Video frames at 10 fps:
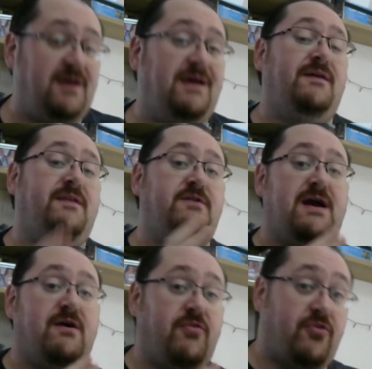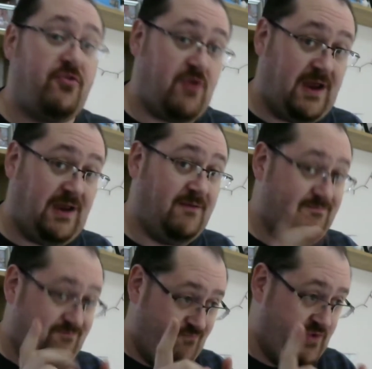there are now 3,
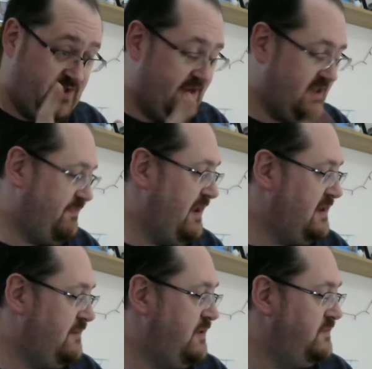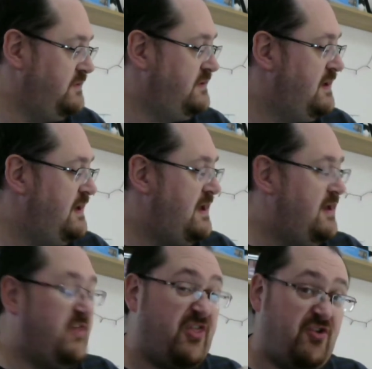which I'll explain in a moment.
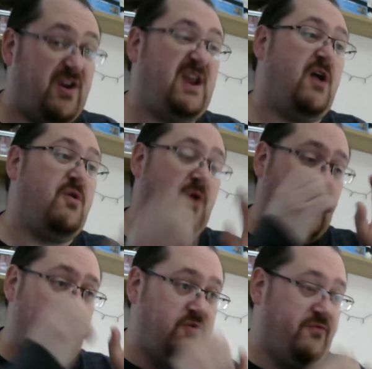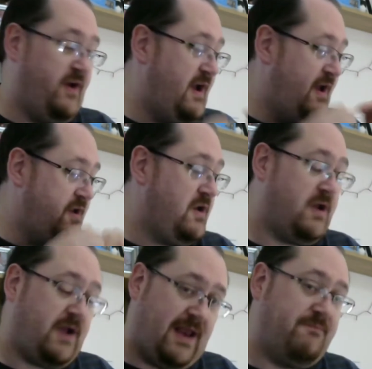The 3 go over and are
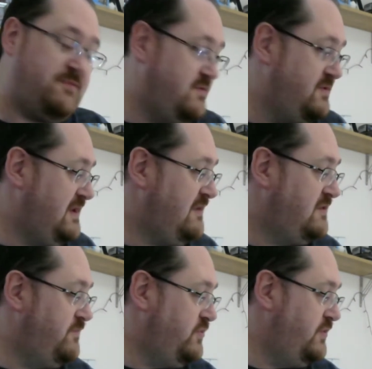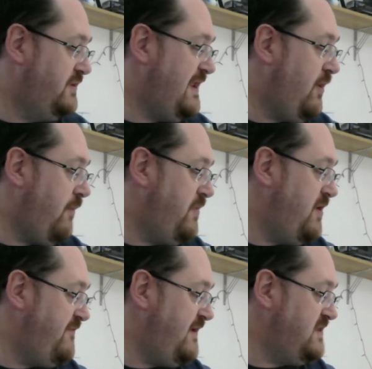clamped underneath the board. They're not
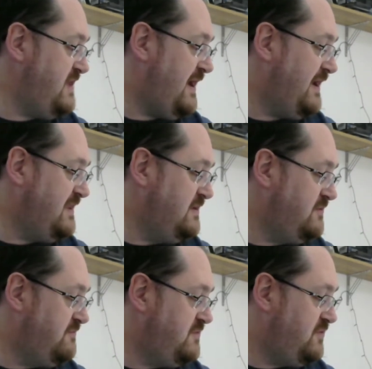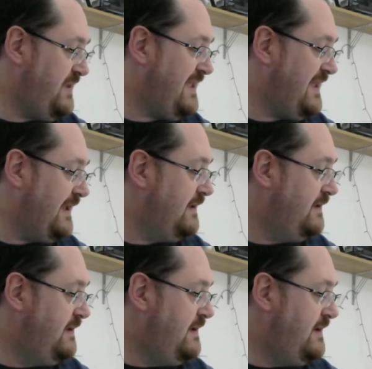perfect yet. I need to do some tweaking
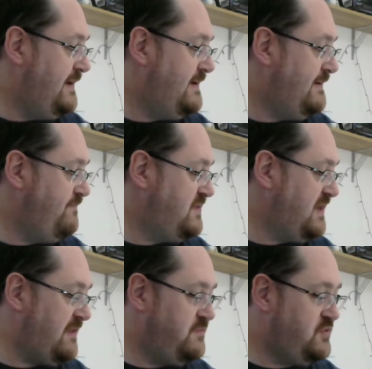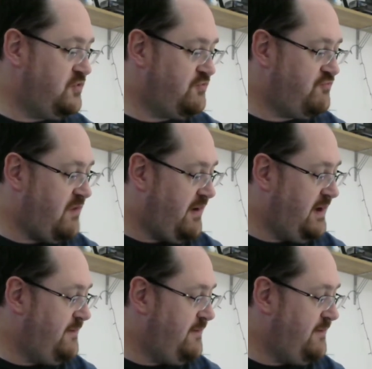to get them just right.